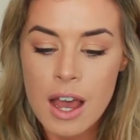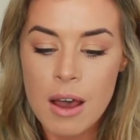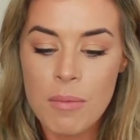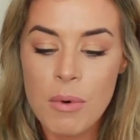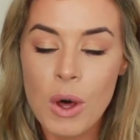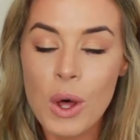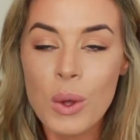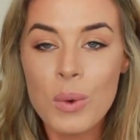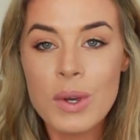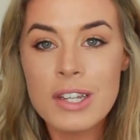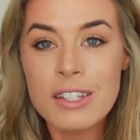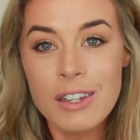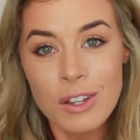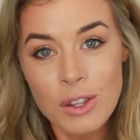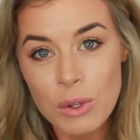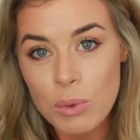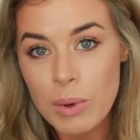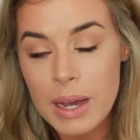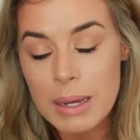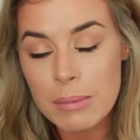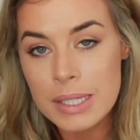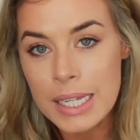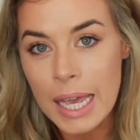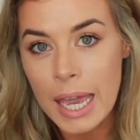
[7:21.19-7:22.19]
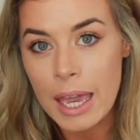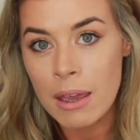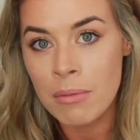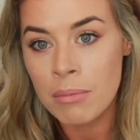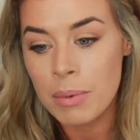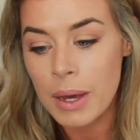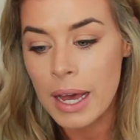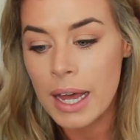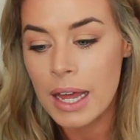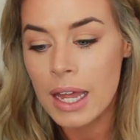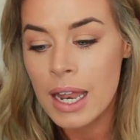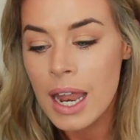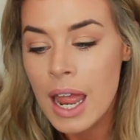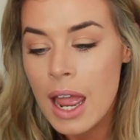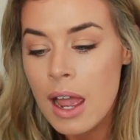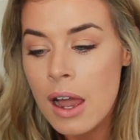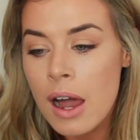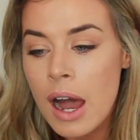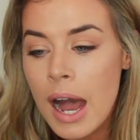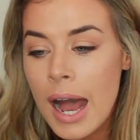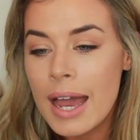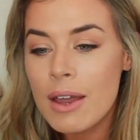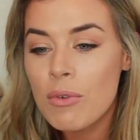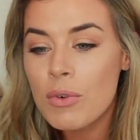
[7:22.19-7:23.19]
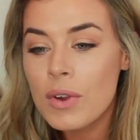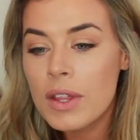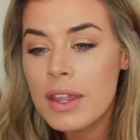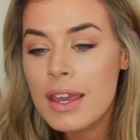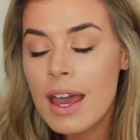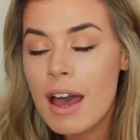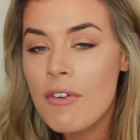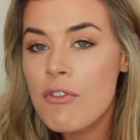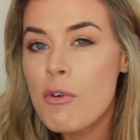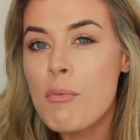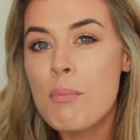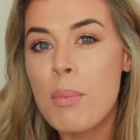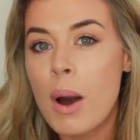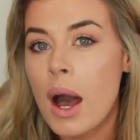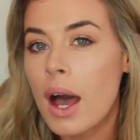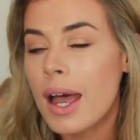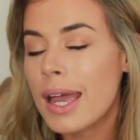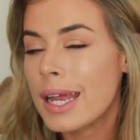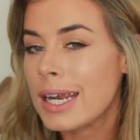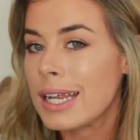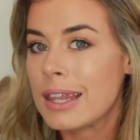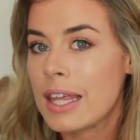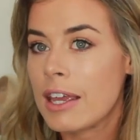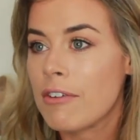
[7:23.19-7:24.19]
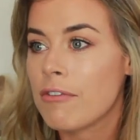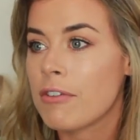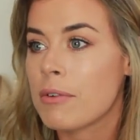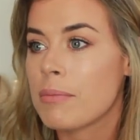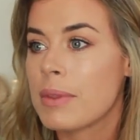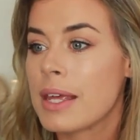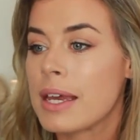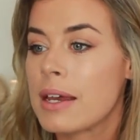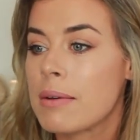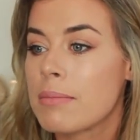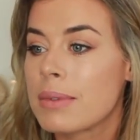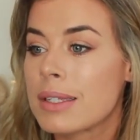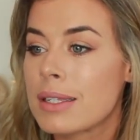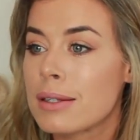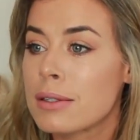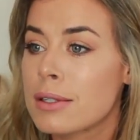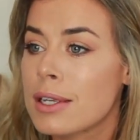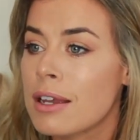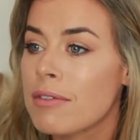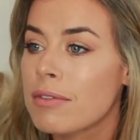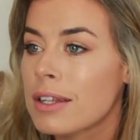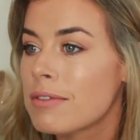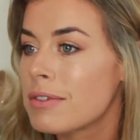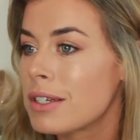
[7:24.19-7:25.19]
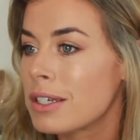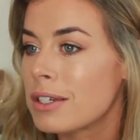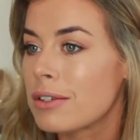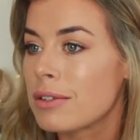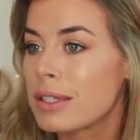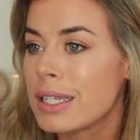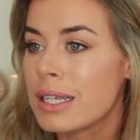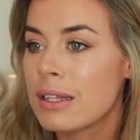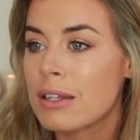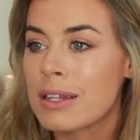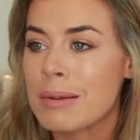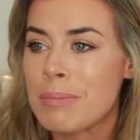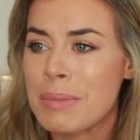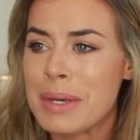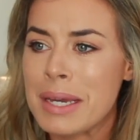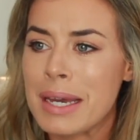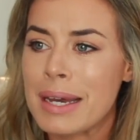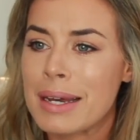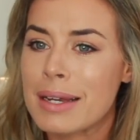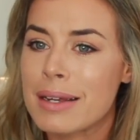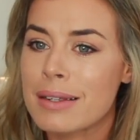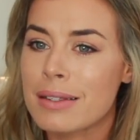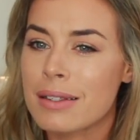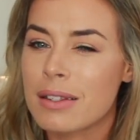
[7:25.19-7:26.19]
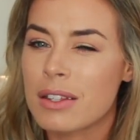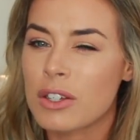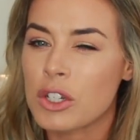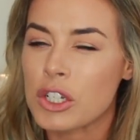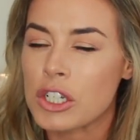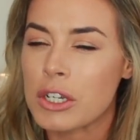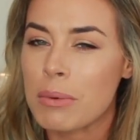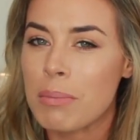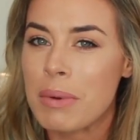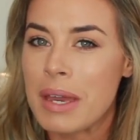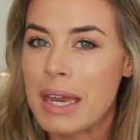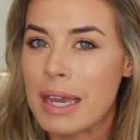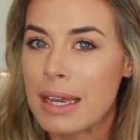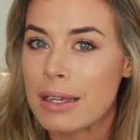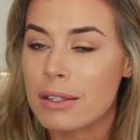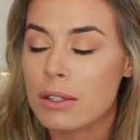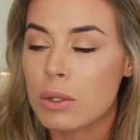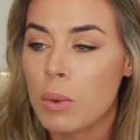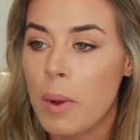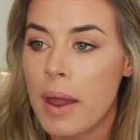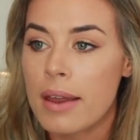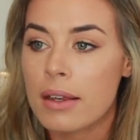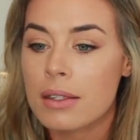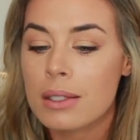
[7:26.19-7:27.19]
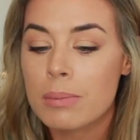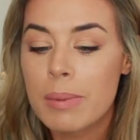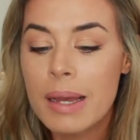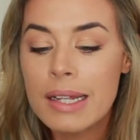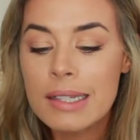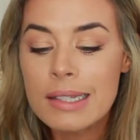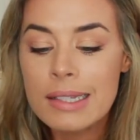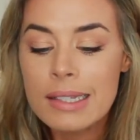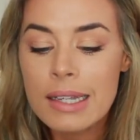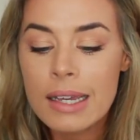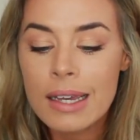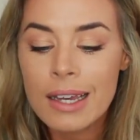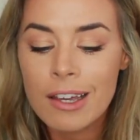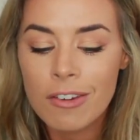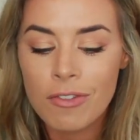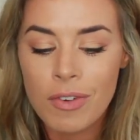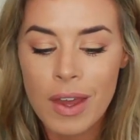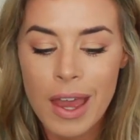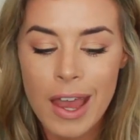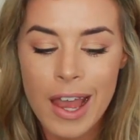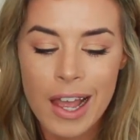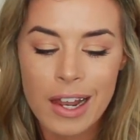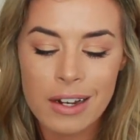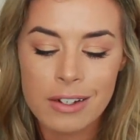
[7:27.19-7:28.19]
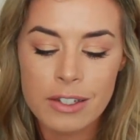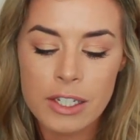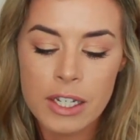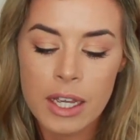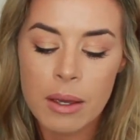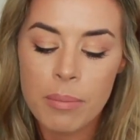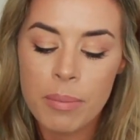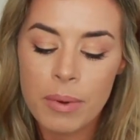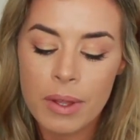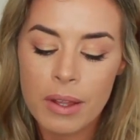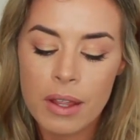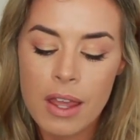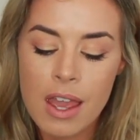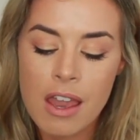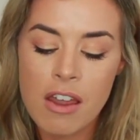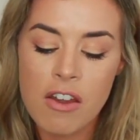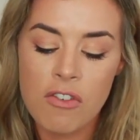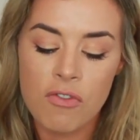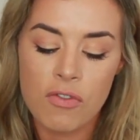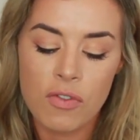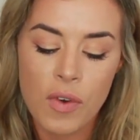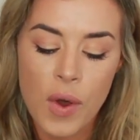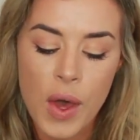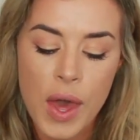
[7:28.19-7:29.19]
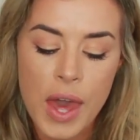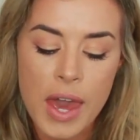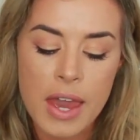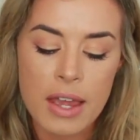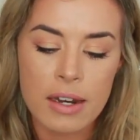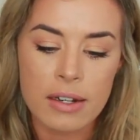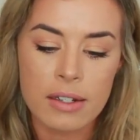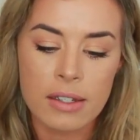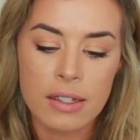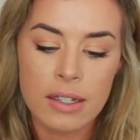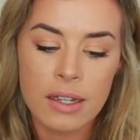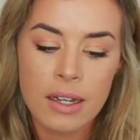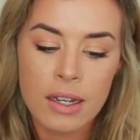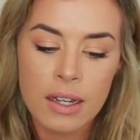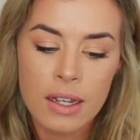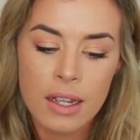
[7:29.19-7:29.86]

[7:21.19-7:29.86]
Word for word: I'm always on the website, but I really haven't bought anything from them since I've lived in New Zealand because the shipping is quite expensive and typically you can find